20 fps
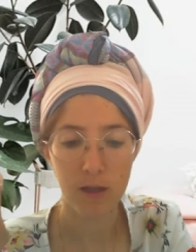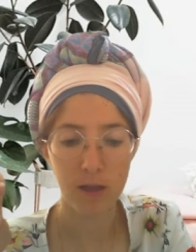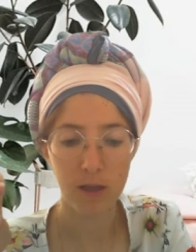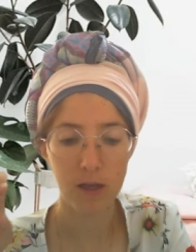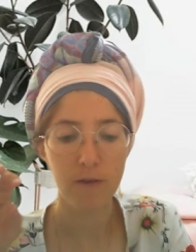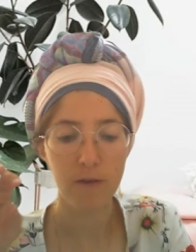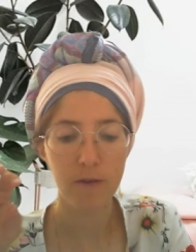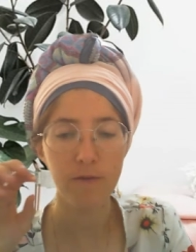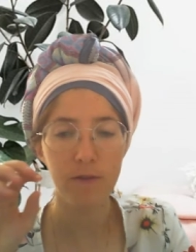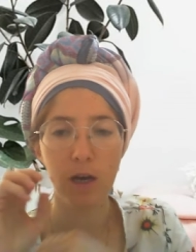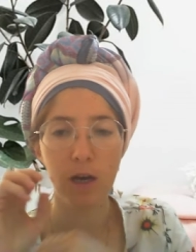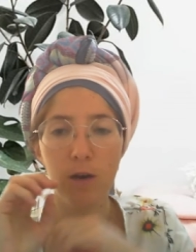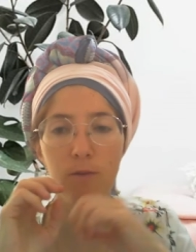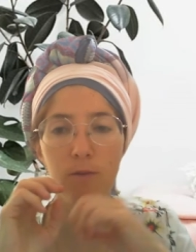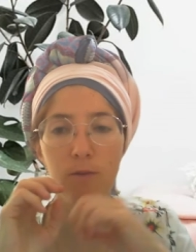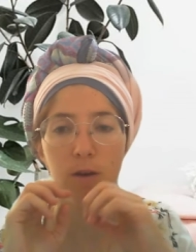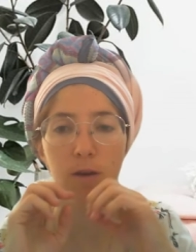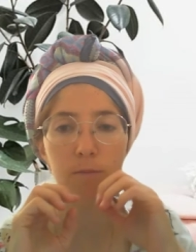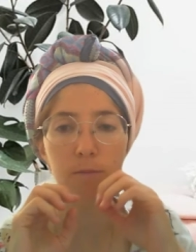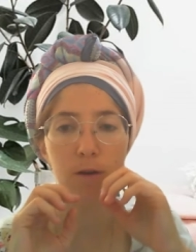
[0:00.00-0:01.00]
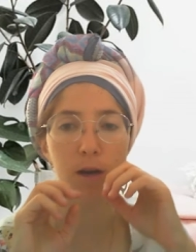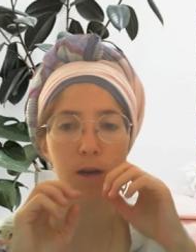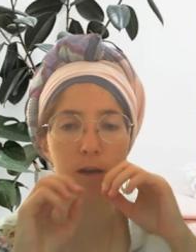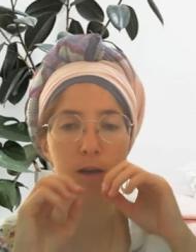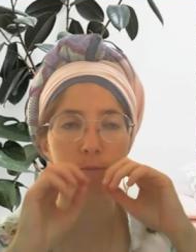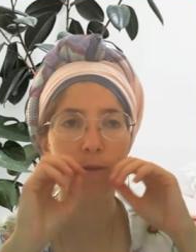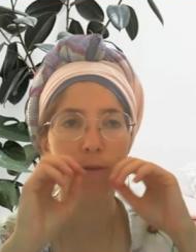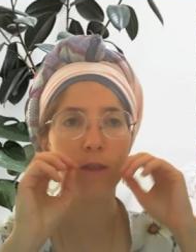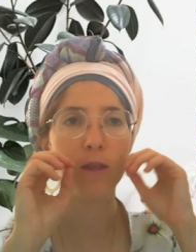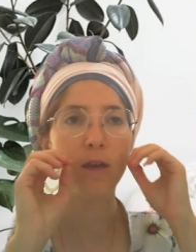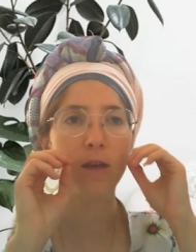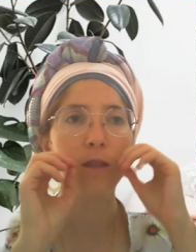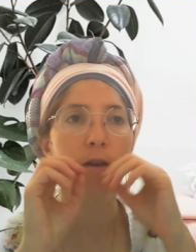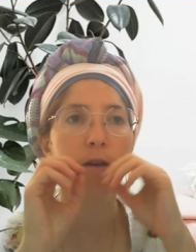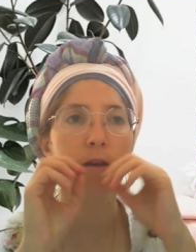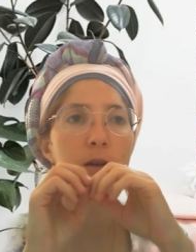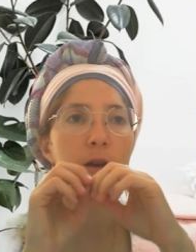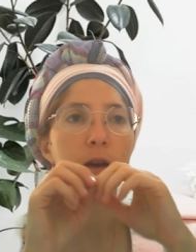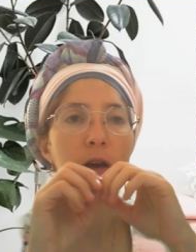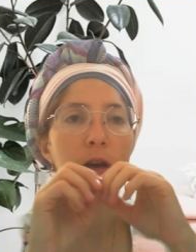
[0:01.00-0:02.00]
Like if now I'm thinking
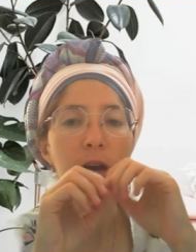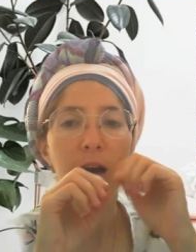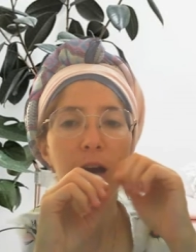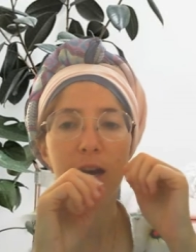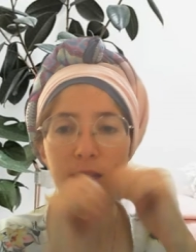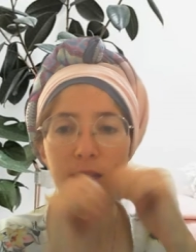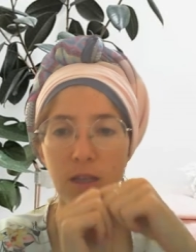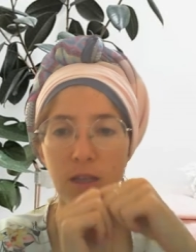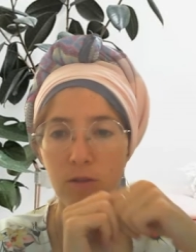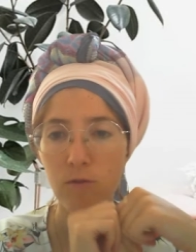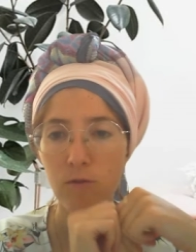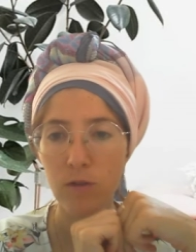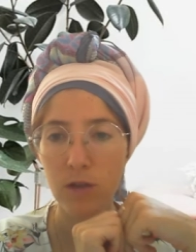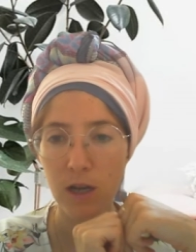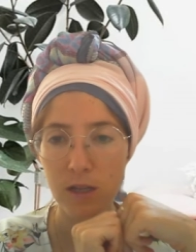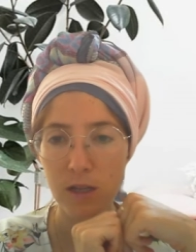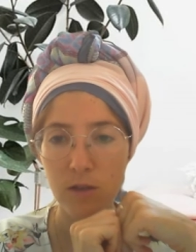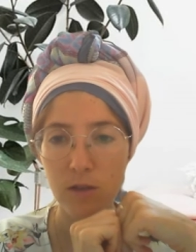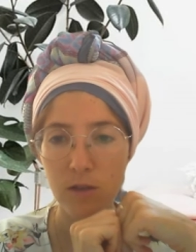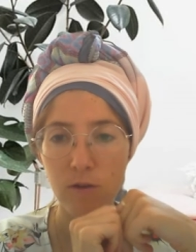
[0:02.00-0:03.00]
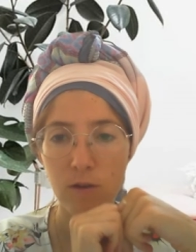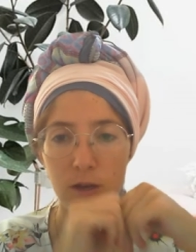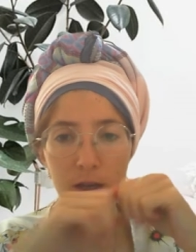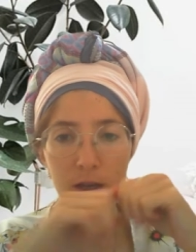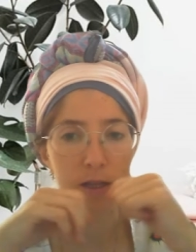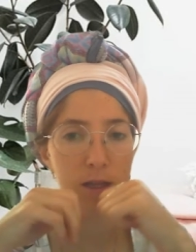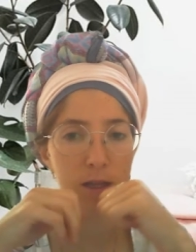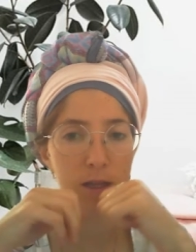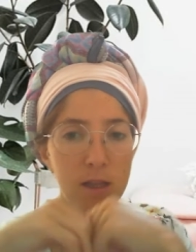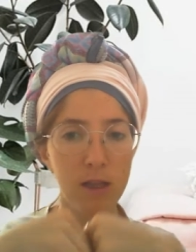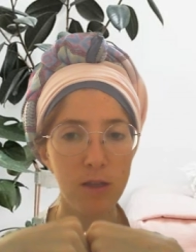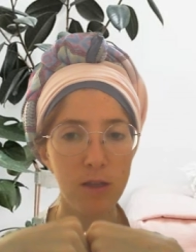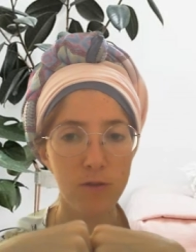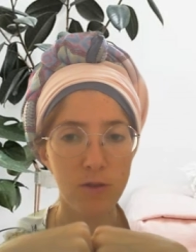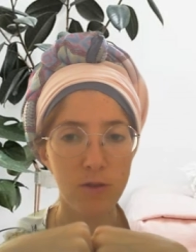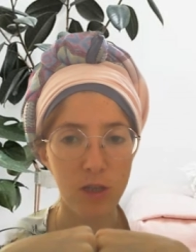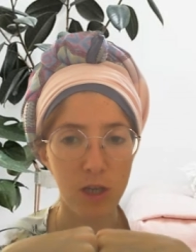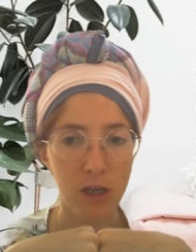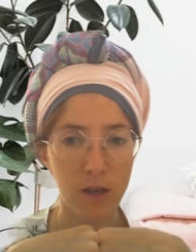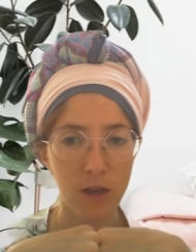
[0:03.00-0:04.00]
of, I need to lock the door again. I need to
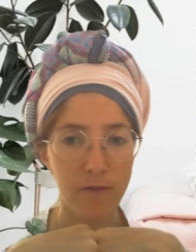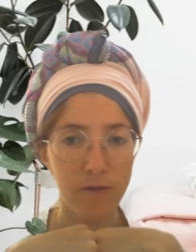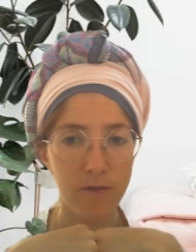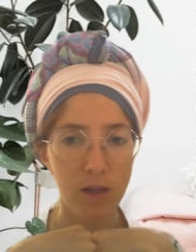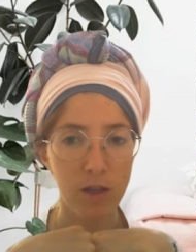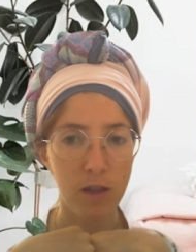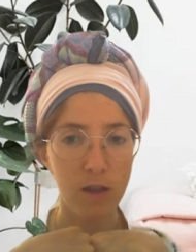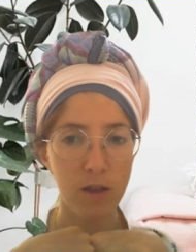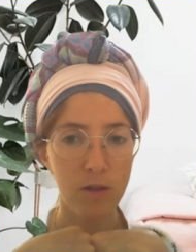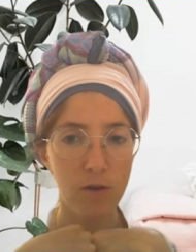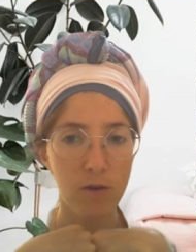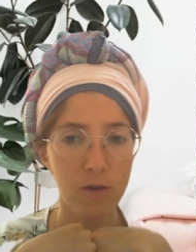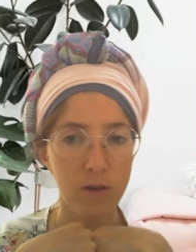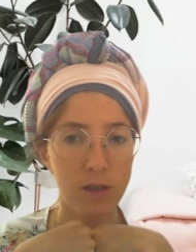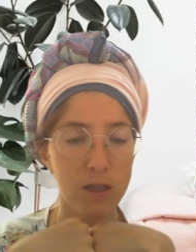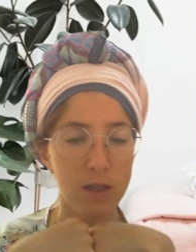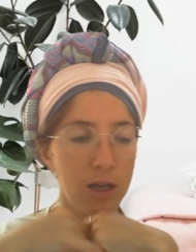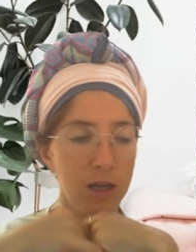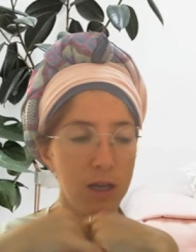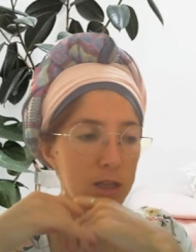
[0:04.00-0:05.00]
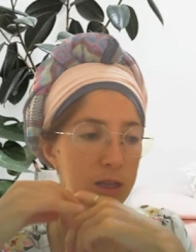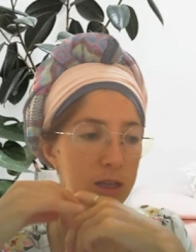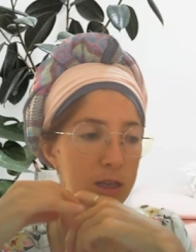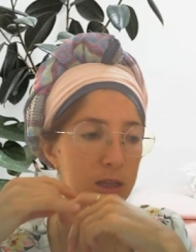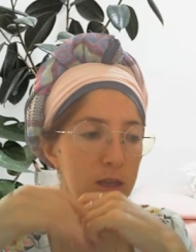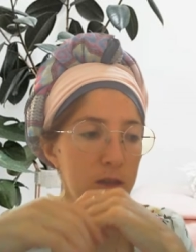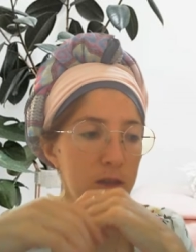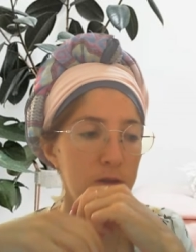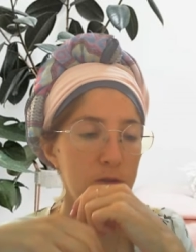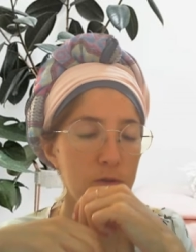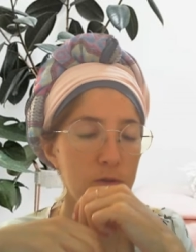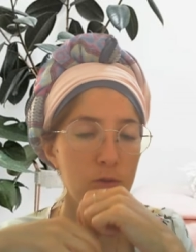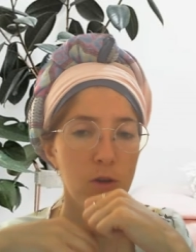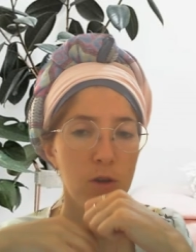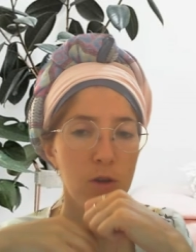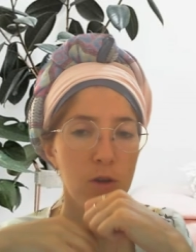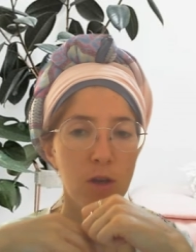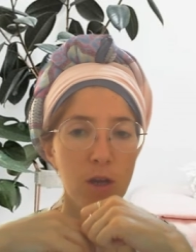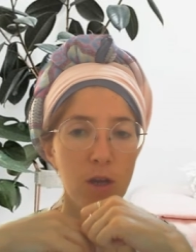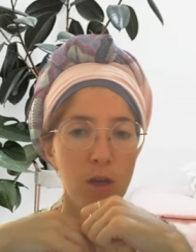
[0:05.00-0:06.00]
check if the door is locked. I need to
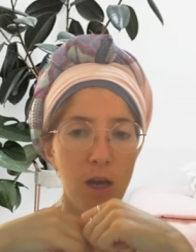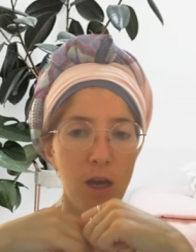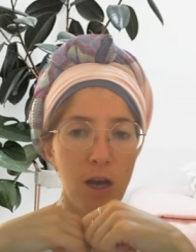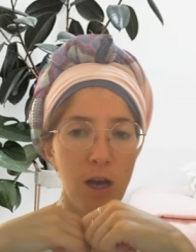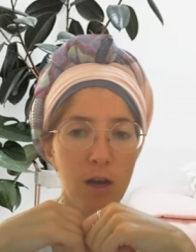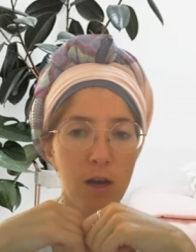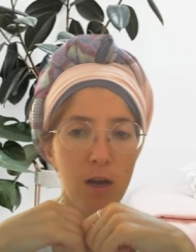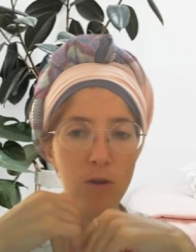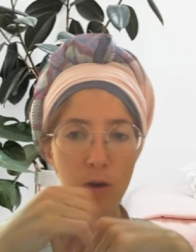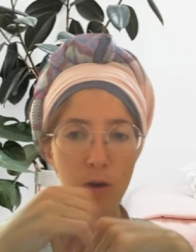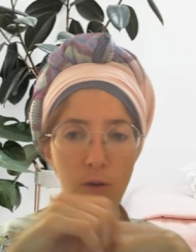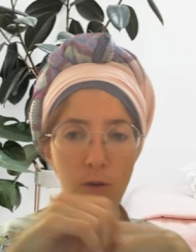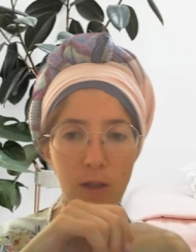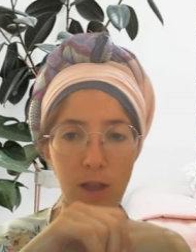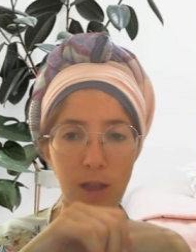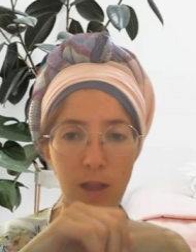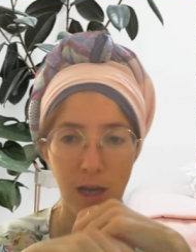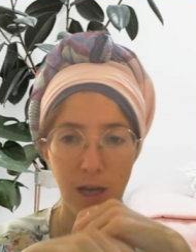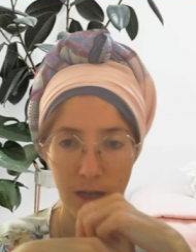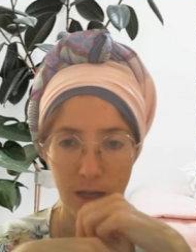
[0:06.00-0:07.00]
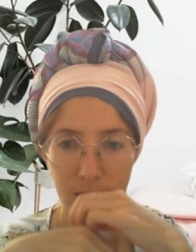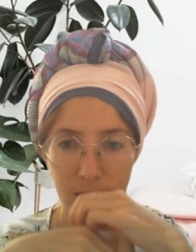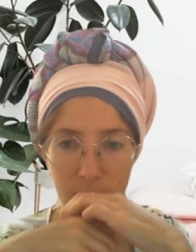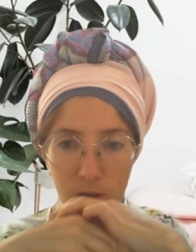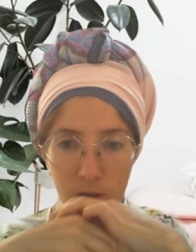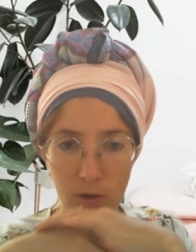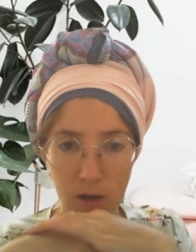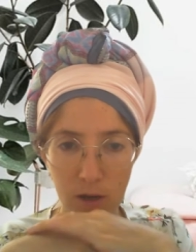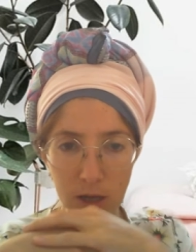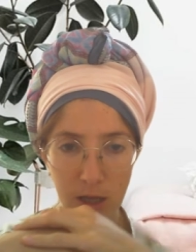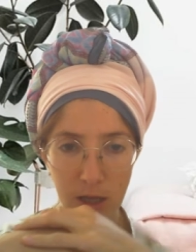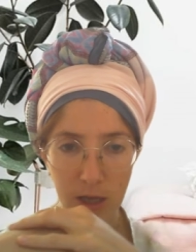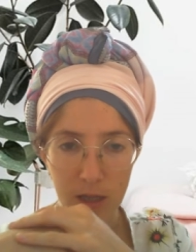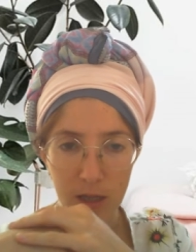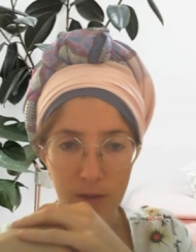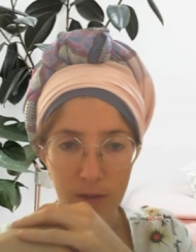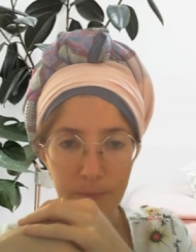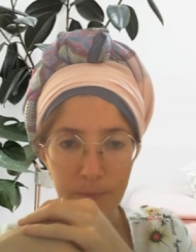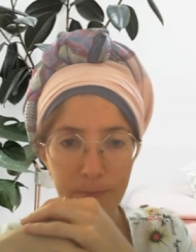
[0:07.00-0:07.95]
go and lock the door again.